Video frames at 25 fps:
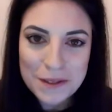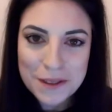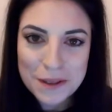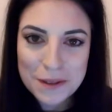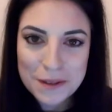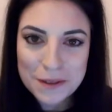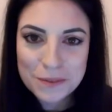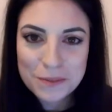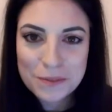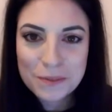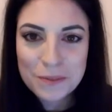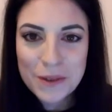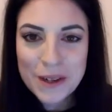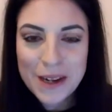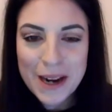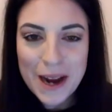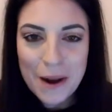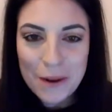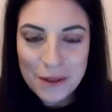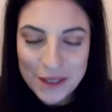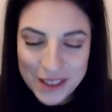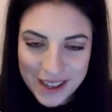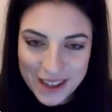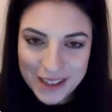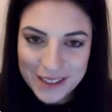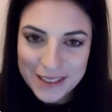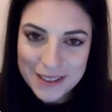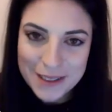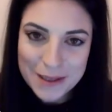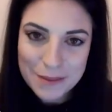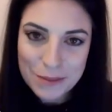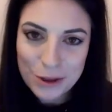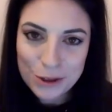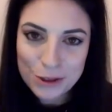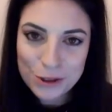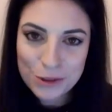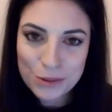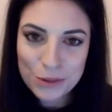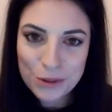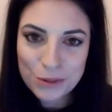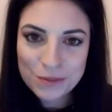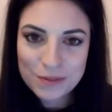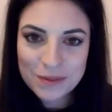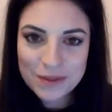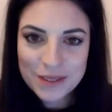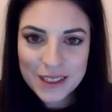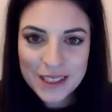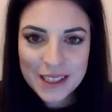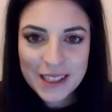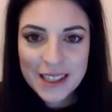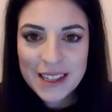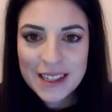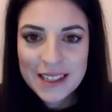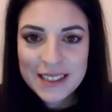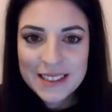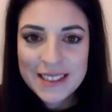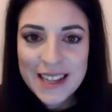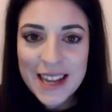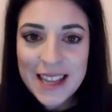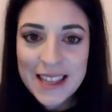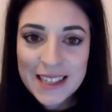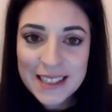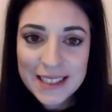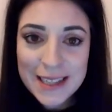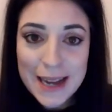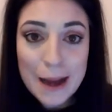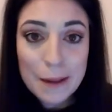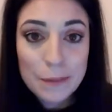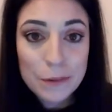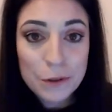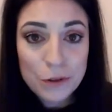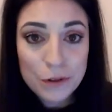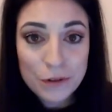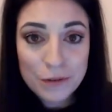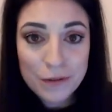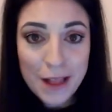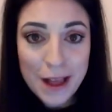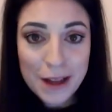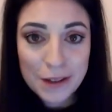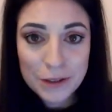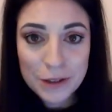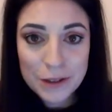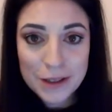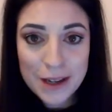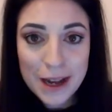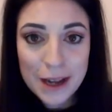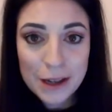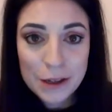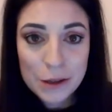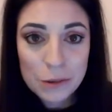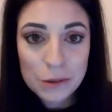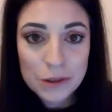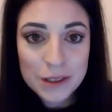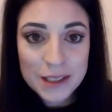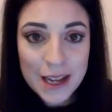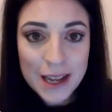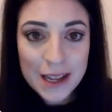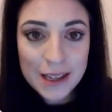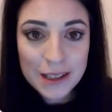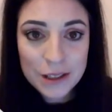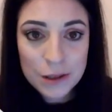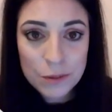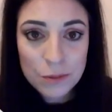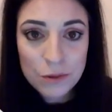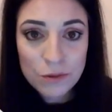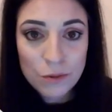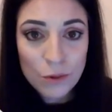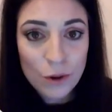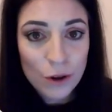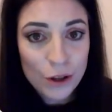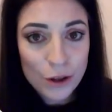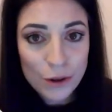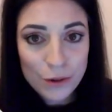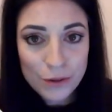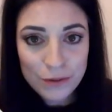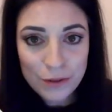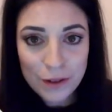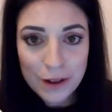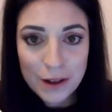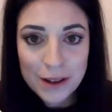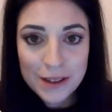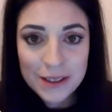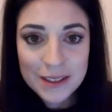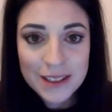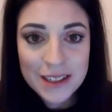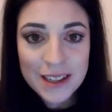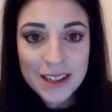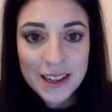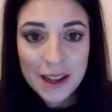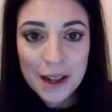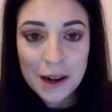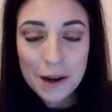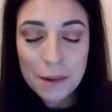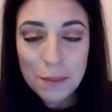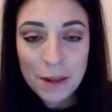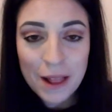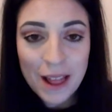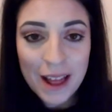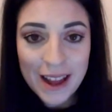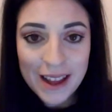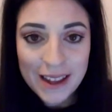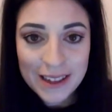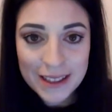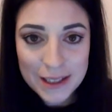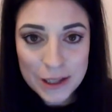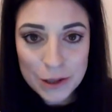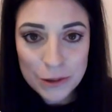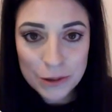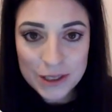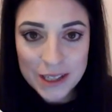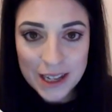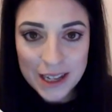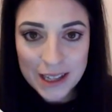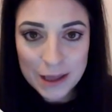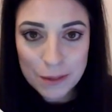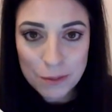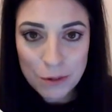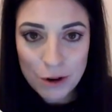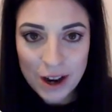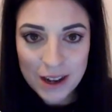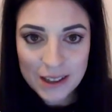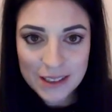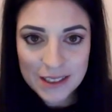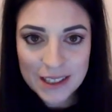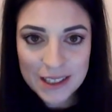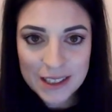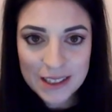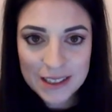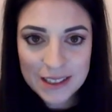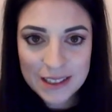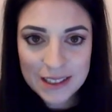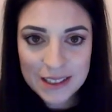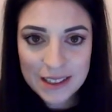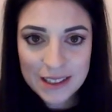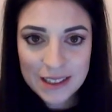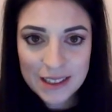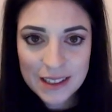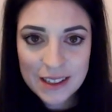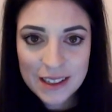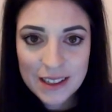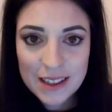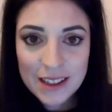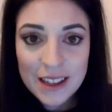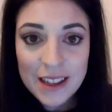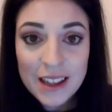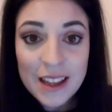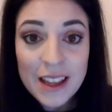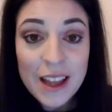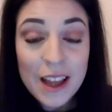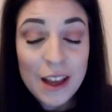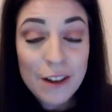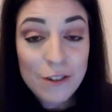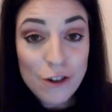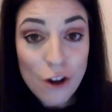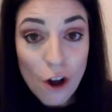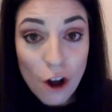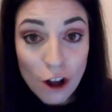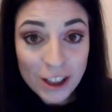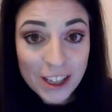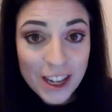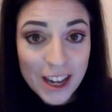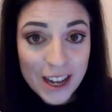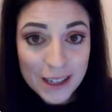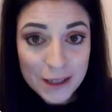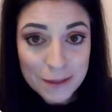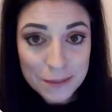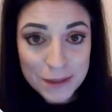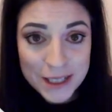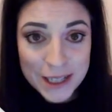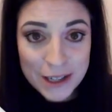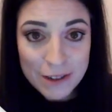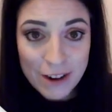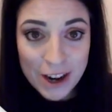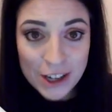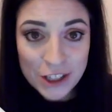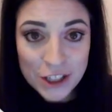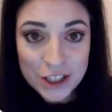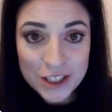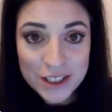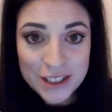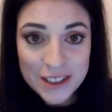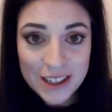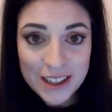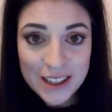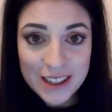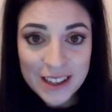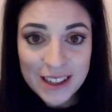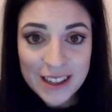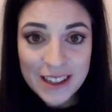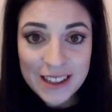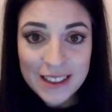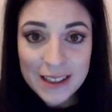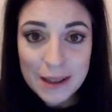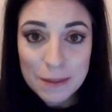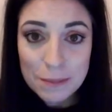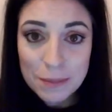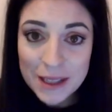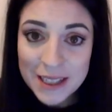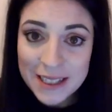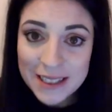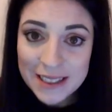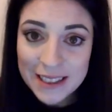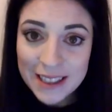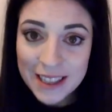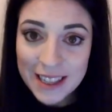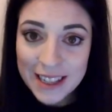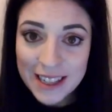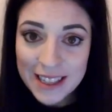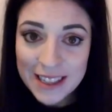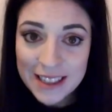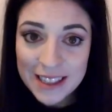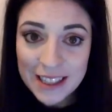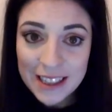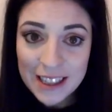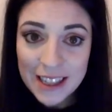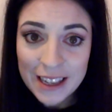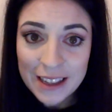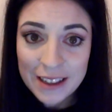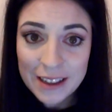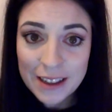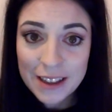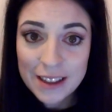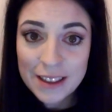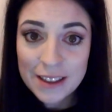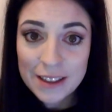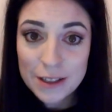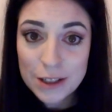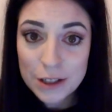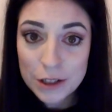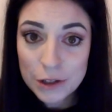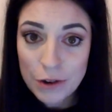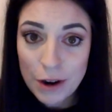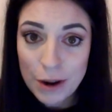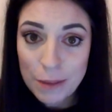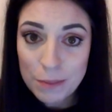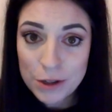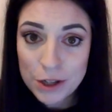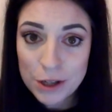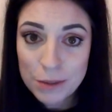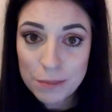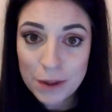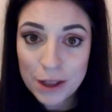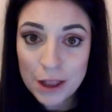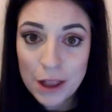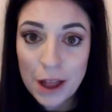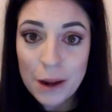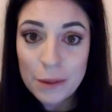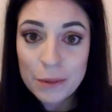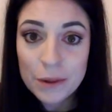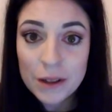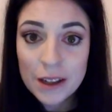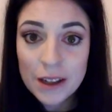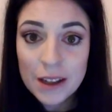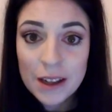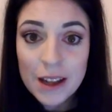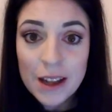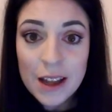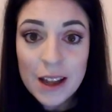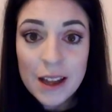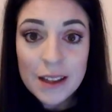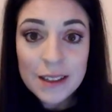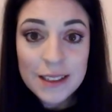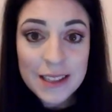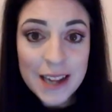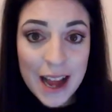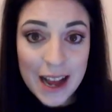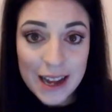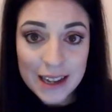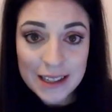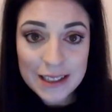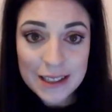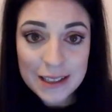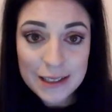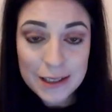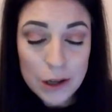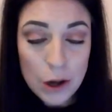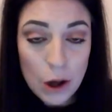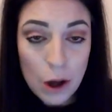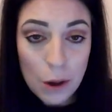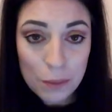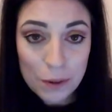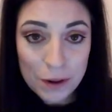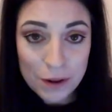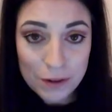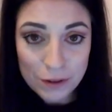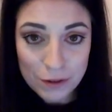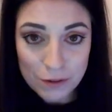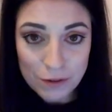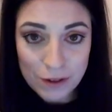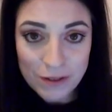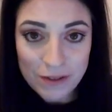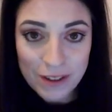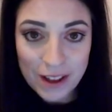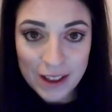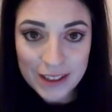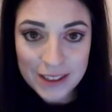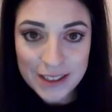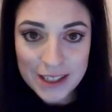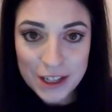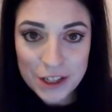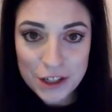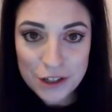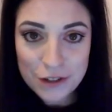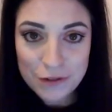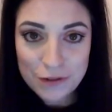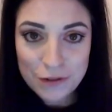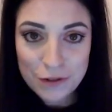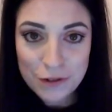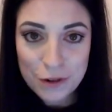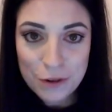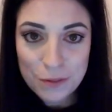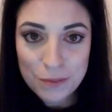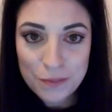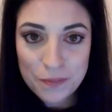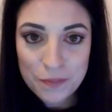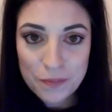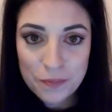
done. We're now at the end of the module. Take the time to reflect on how you will take some of what you have learned and apply it into your daily practice. If you're on the NMC register, then please click on the link in the description below to access a copy of the revalidation form.